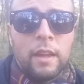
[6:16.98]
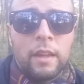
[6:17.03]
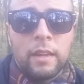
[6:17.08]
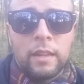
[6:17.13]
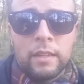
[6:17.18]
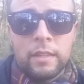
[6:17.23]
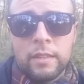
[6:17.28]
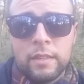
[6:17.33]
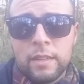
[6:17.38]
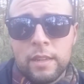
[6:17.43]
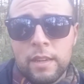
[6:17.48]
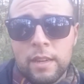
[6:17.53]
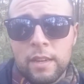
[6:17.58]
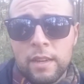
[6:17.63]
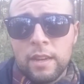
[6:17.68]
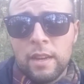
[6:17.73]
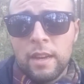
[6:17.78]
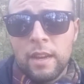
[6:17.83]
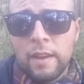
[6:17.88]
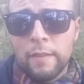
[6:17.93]
And
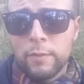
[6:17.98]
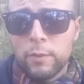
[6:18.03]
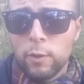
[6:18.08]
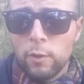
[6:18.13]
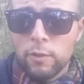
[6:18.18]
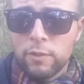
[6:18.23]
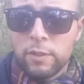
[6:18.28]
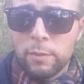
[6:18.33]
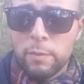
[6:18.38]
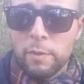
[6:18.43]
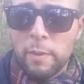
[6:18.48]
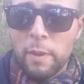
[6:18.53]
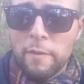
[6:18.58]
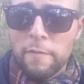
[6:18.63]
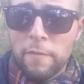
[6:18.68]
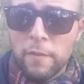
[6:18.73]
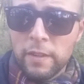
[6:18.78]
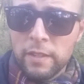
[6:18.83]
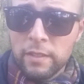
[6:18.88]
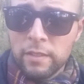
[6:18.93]
I've told some of
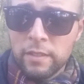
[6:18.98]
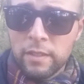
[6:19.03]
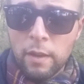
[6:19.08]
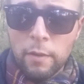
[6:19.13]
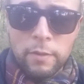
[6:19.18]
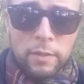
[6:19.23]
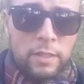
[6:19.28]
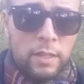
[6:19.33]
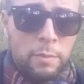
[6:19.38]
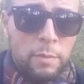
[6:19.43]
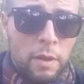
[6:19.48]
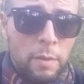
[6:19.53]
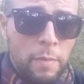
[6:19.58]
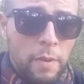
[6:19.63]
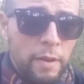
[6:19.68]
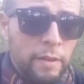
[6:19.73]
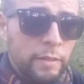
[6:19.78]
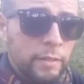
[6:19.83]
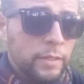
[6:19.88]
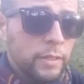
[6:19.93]
my friends, obviously my
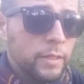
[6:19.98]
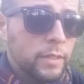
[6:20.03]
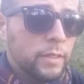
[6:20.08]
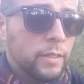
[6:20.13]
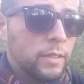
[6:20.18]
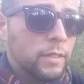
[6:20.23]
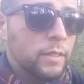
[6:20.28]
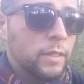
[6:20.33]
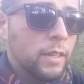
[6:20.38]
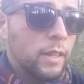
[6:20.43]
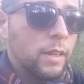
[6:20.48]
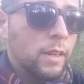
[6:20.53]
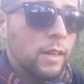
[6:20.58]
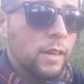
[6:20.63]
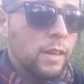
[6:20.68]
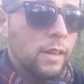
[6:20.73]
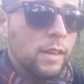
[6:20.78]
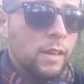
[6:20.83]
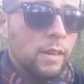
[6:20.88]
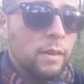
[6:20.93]
parents,
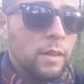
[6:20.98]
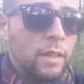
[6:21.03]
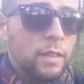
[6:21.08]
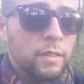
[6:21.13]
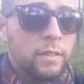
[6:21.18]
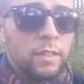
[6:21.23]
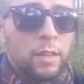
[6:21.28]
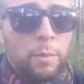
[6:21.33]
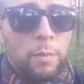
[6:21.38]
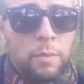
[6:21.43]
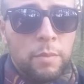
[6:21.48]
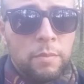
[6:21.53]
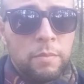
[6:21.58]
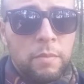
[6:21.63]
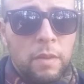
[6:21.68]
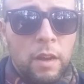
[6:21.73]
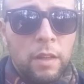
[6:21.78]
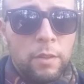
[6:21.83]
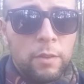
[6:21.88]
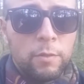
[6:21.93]
and
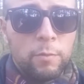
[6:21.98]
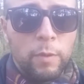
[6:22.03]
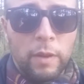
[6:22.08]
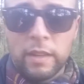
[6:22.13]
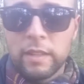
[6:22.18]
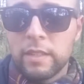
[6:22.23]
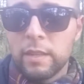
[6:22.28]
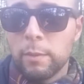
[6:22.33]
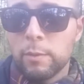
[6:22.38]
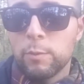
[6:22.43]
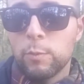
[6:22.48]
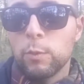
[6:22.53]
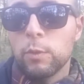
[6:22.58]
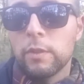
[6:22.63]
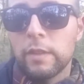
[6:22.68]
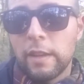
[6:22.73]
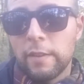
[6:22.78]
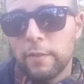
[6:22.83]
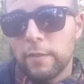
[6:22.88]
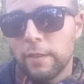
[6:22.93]
some other relatives
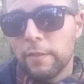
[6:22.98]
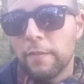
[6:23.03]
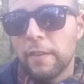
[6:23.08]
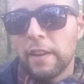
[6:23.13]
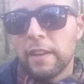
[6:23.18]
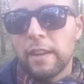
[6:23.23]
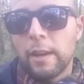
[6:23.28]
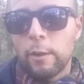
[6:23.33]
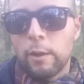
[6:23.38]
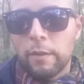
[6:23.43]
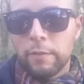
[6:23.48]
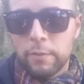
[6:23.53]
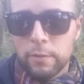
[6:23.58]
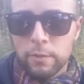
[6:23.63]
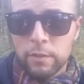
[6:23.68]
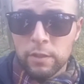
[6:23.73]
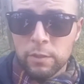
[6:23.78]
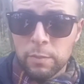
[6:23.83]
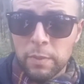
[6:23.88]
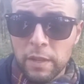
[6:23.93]
will definitely find out
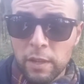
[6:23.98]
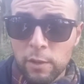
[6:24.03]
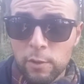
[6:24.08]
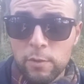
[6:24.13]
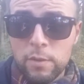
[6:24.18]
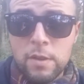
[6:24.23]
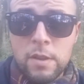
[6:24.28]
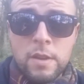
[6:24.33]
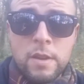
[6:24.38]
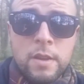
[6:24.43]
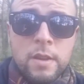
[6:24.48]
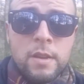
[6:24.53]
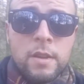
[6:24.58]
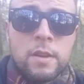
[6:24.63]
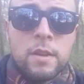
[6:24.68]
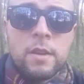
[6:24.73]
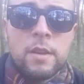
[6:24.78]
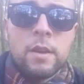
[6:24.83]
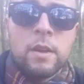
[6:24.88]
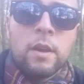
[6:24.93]
after this video.
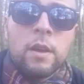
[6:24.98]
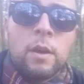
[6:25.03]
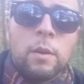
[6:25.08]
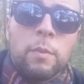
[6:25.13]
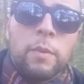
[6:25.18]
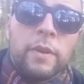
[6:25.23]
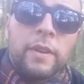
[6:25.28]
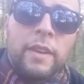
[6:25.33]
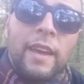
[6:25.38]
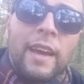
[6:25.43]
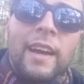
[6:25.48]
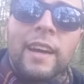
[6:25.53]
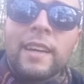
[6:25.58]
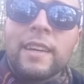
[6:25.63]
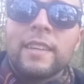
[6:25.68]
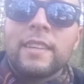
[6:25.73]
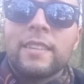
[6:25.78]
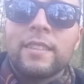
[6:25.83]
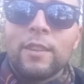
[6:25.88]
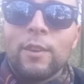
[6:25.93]
But
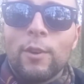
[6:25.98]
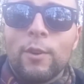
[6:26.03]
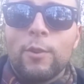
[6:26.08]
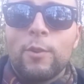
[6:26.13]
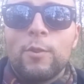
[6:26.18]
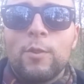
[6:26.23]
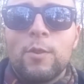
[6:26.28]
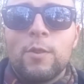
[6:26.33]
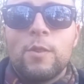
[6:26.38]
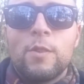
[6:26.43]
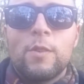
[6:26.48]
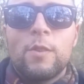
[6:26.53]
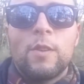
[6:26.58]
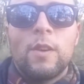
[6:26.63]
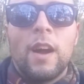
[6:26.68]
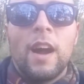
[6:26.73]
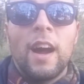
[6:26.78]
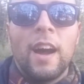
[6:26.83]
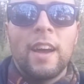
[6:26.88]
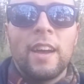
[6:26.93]
yeah, so
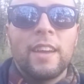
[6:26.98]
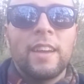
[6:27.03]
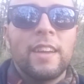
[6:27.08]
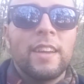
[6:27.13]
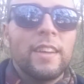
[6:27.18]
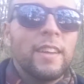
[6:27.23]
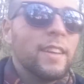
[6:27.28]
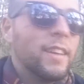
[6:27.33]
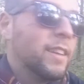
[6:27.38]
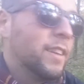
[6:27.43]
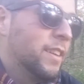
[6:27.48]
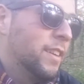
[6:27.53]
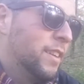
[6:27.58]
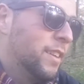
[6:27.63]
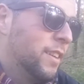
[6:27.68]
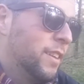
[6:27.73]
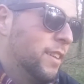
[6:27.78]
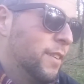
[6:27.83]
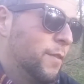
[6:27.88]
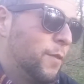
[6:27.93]

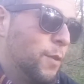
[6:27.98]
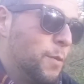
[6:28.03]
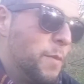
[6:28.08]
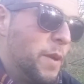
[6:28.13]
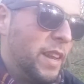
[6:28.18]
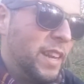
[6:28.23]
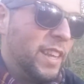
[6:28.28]
for